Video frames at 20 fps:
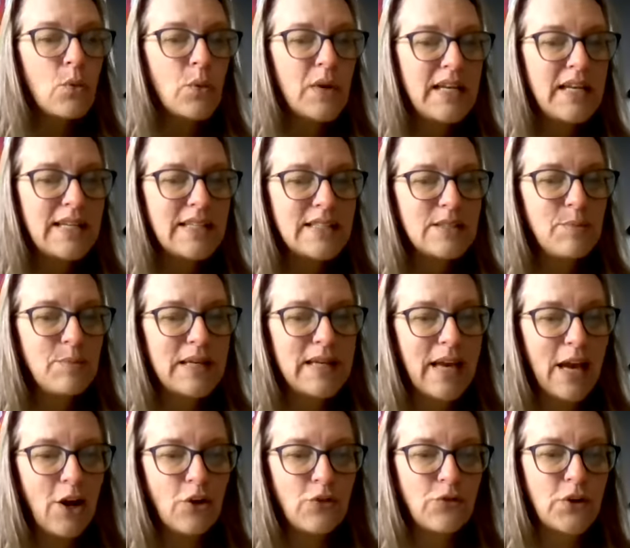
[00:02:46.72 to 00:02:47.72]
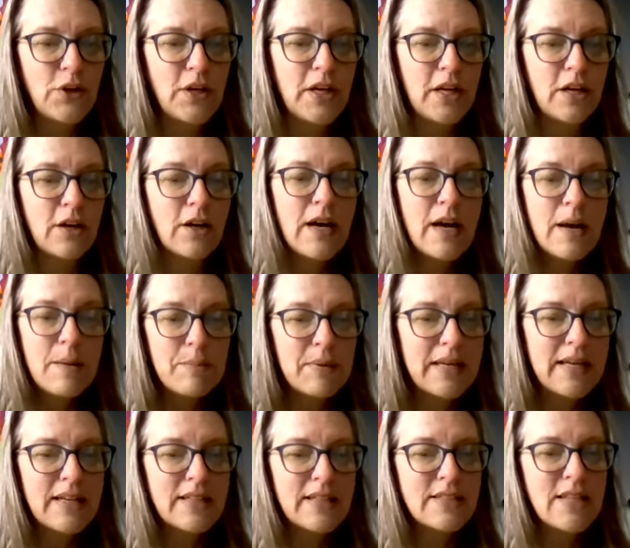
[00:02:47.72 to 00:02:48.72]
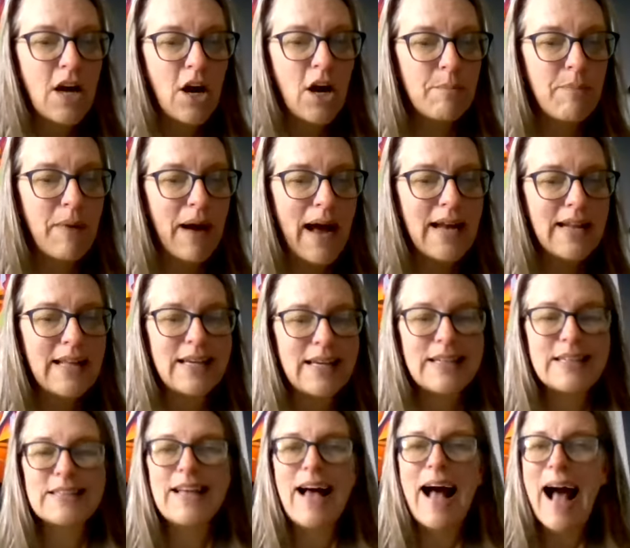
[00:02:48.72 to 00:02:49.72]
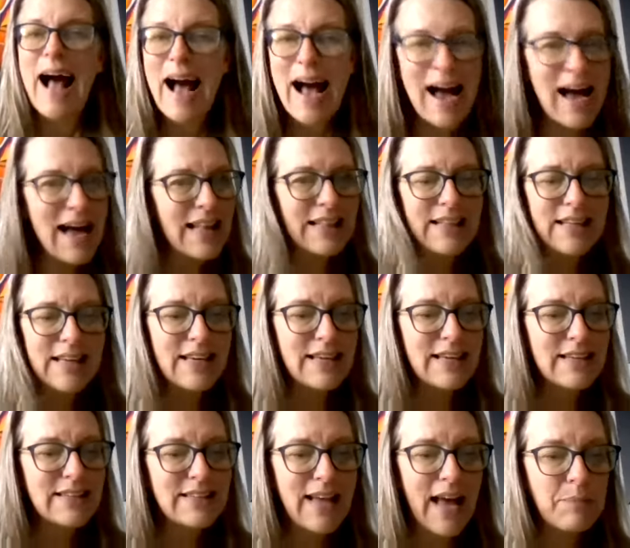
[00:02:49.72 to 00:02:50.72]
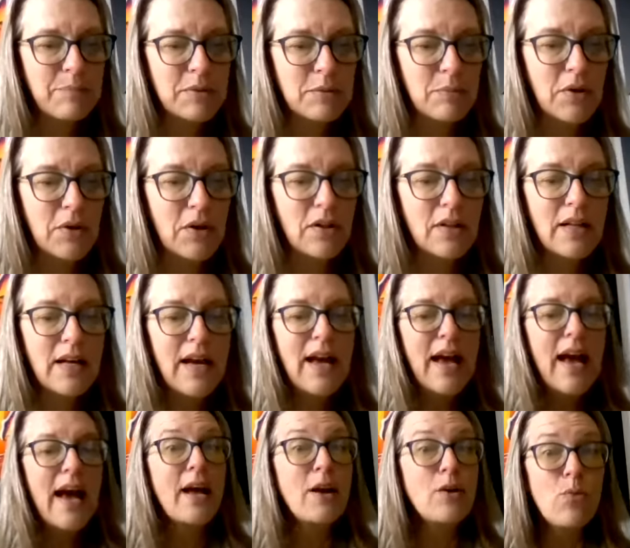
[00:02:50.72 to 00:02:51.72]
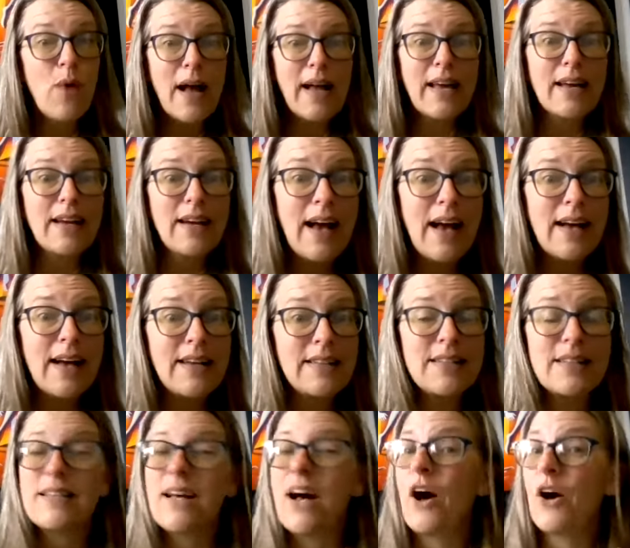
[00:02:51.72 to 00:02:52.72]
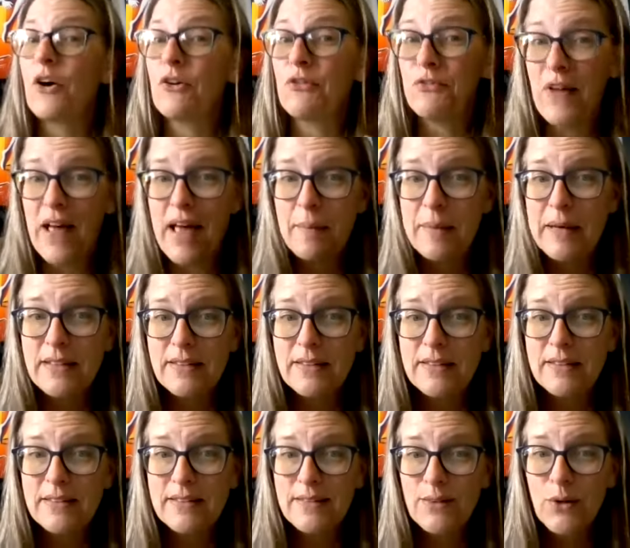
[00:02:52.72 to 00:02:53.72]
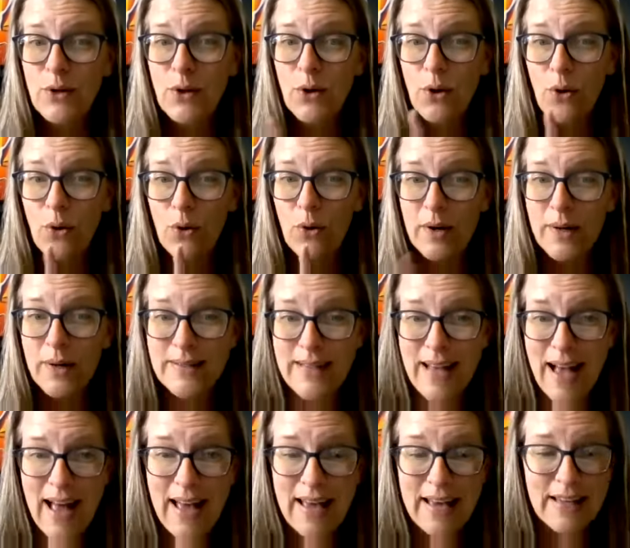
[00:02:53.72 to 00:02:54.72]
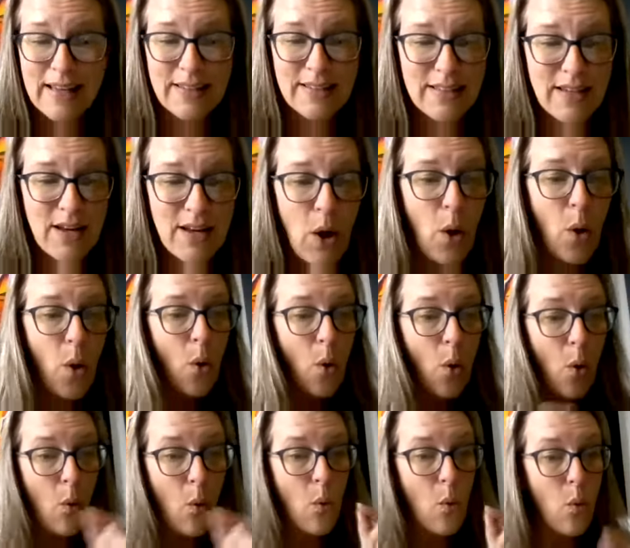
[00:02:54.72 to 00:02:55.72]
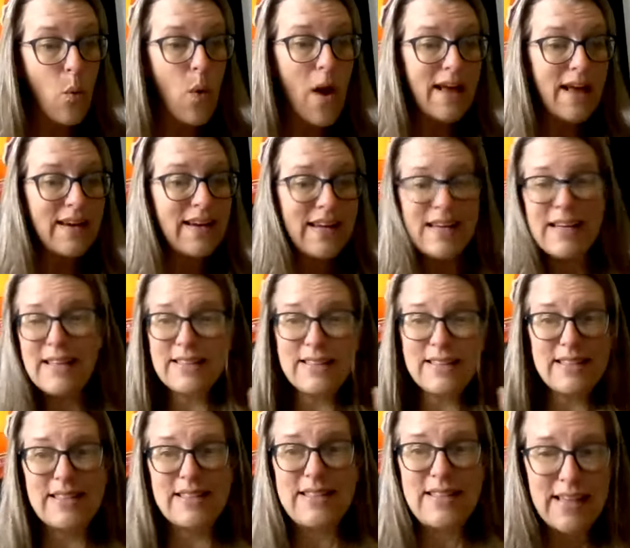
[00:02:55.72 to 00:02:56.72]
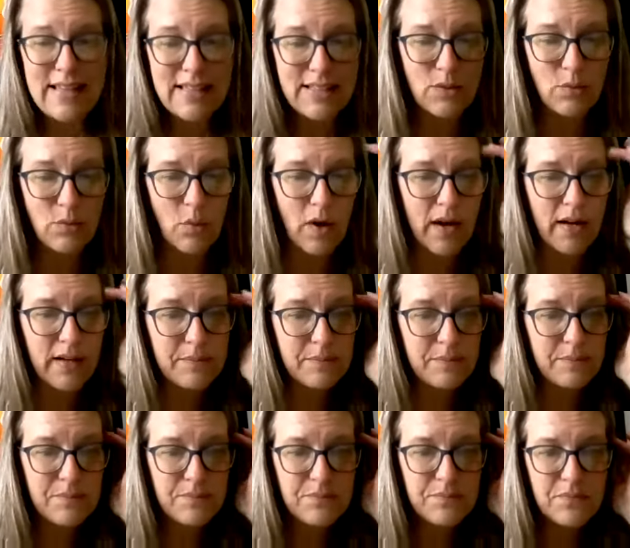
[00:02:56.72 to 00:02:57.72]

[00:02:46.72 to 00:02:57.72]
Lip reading: We need to be careful here because our body is highly adaptable and recognizes a famine or a diet when it sees one.